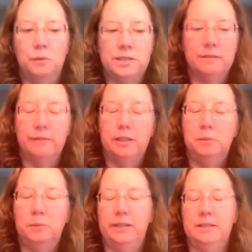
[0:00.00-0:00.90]
what's
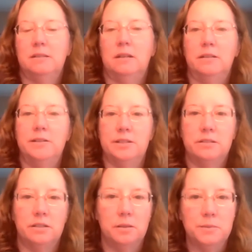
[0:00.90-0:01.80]
available at the college
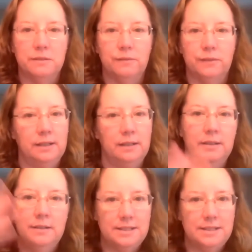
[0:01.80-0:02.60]
in terms of like